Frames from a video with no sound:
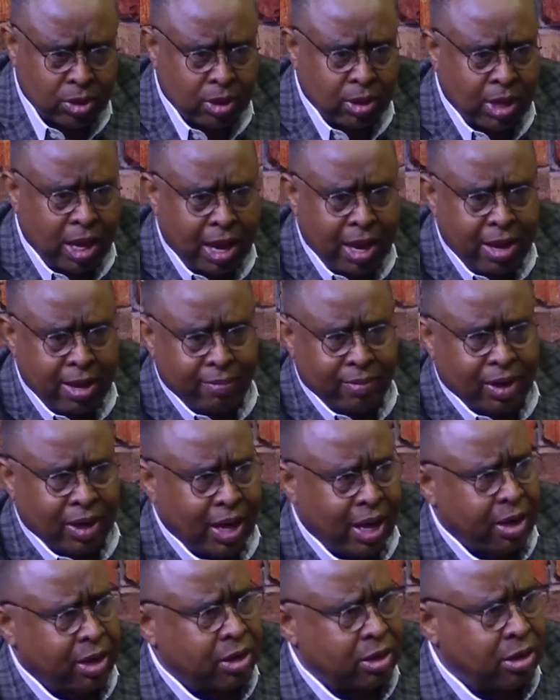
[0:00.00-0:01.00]
and I have a
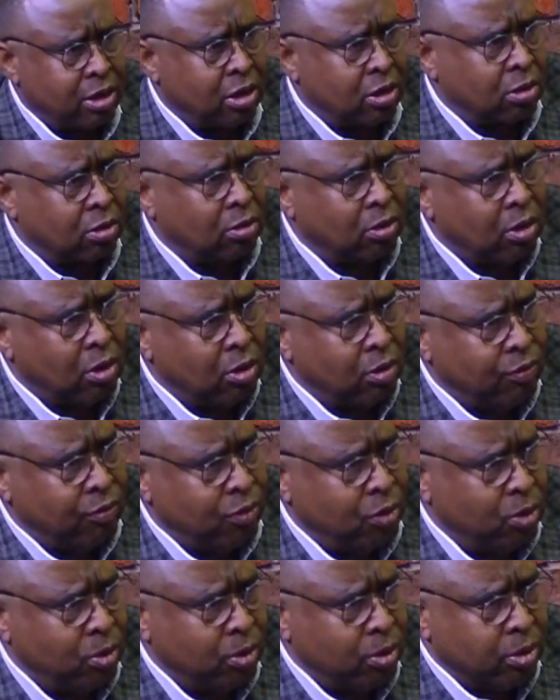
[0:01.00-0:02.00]
lot of young
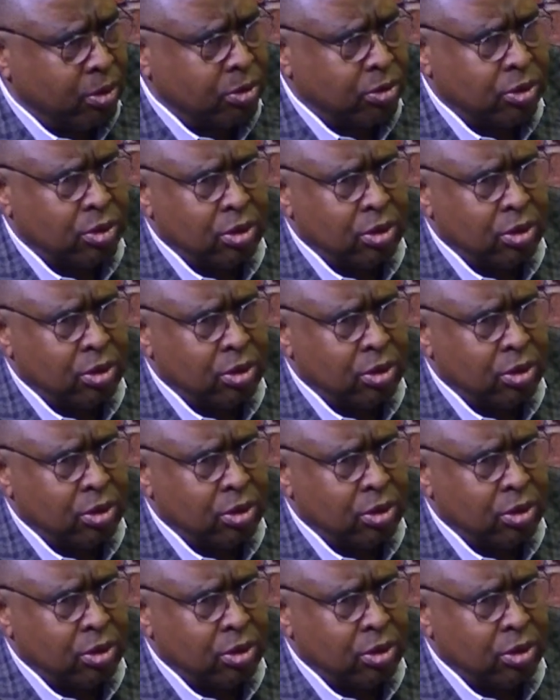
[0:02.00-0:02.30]
viewers,